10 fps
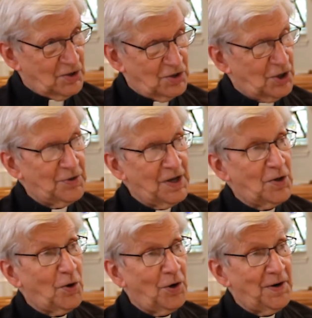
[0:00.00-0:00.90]
certainly
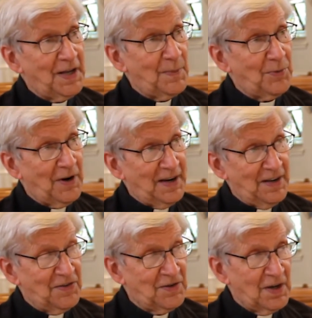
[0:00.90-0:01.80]
glory and
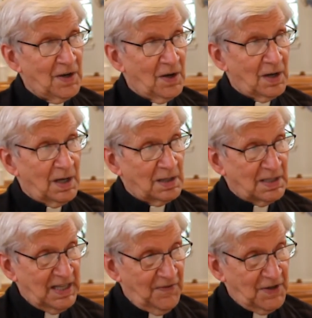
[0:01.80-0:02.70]
praise
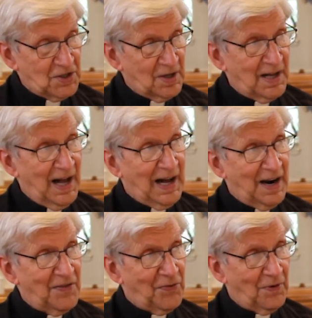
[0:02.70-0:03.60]
given to
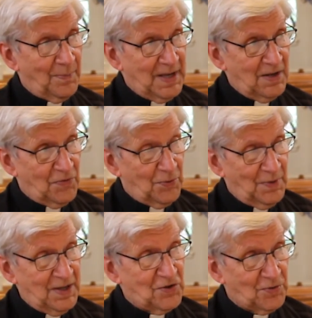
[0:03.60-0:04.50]
God through
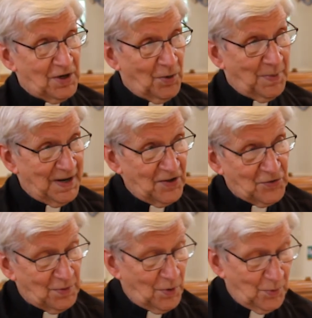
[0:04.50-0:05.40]
Israel, but
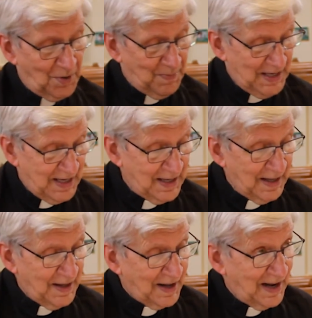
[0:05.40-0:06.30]
Israel would be
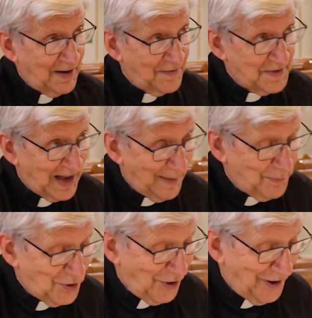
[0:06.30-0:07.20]
kind of
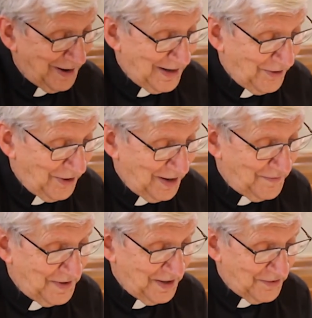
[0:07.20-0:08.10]
top dog on all of
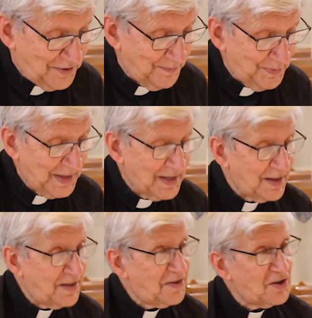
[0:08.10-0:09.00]
this.
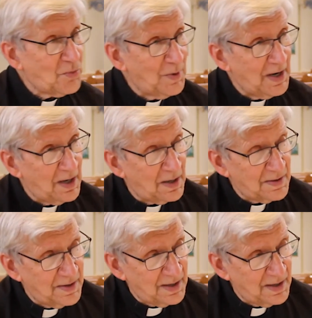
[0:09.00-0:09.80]
This is where the